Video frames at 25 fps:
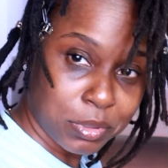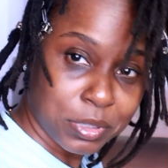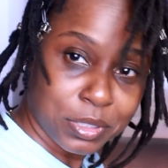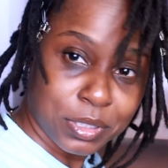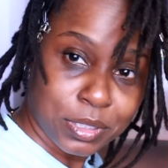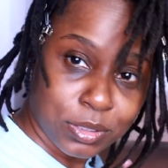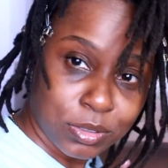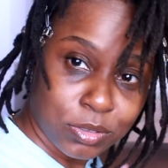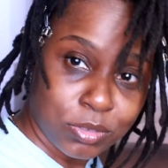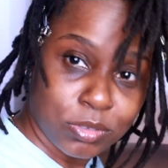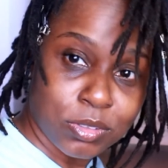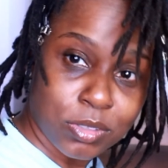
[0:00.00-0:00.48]

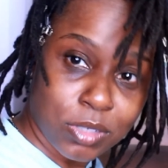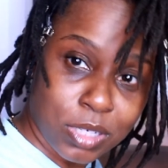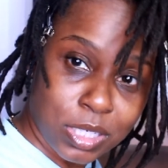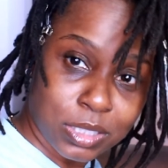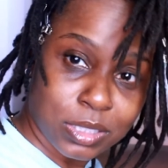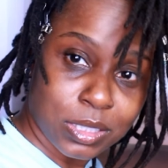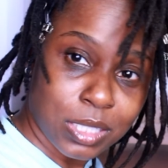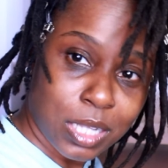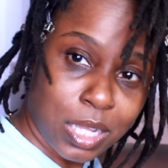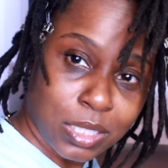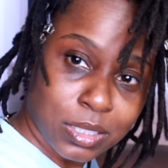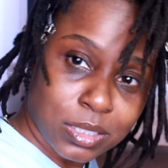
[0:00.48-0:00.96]
But you know,
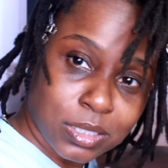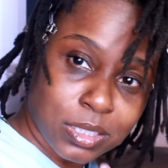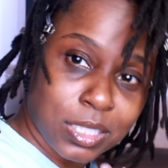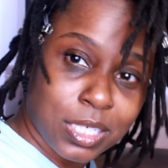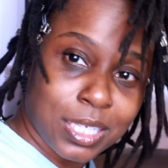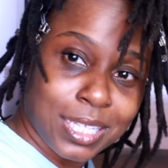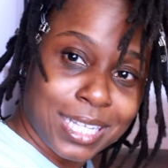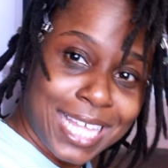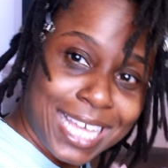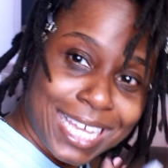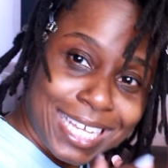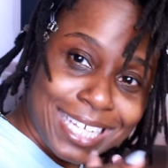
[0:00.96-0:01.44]
I, I
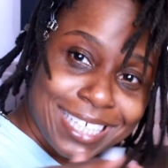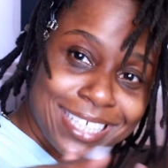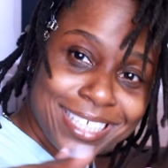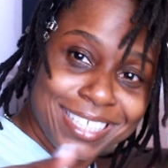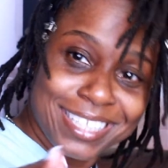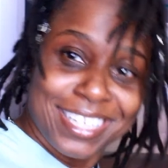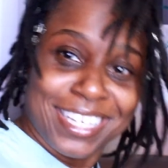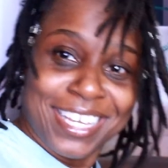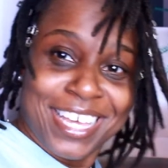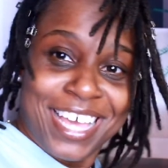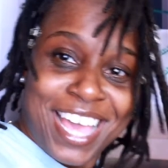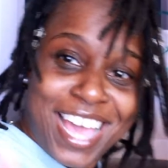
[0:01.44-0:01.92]
took it like a,
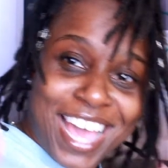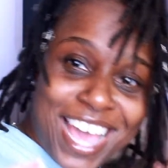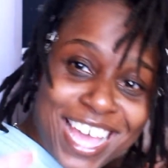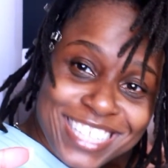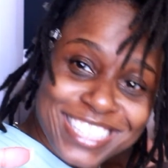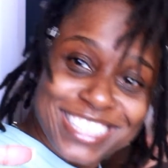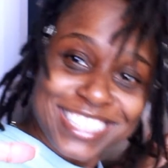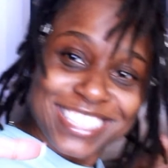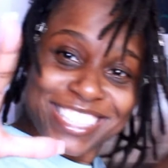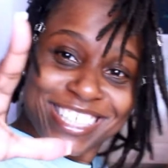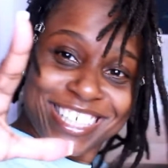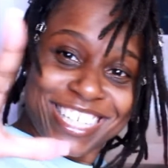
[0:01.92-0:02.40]
I
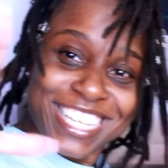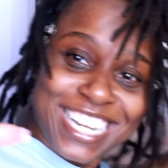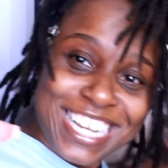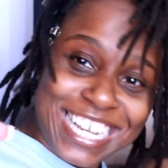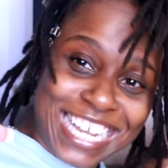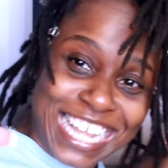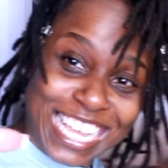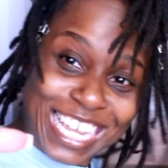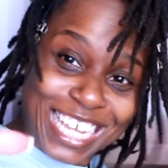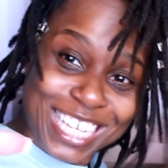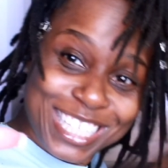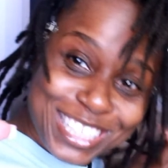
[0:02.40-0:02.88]
took it
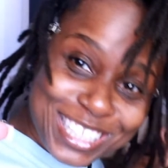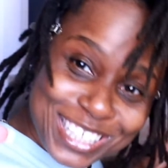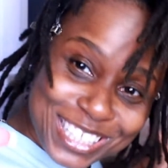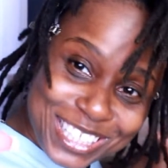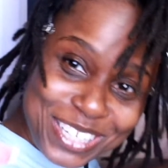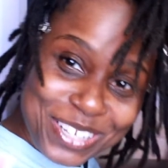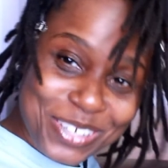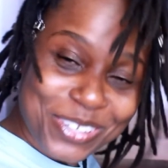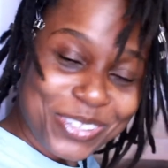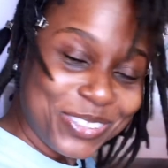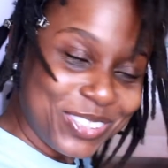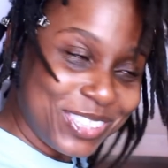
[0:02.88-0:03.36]
like a
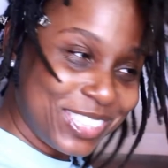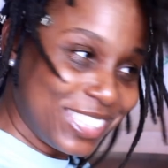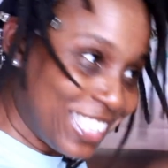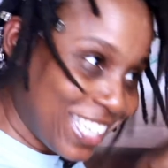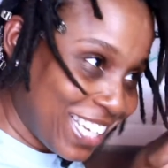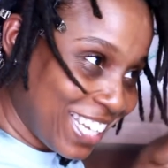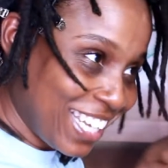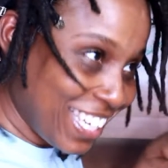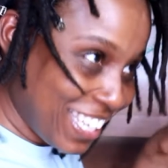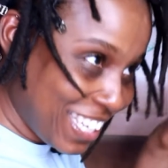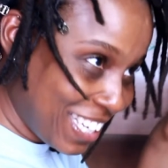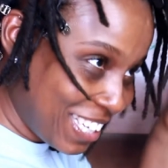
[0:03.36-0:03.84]

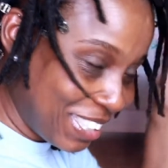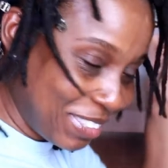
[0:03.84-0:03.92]
soldier.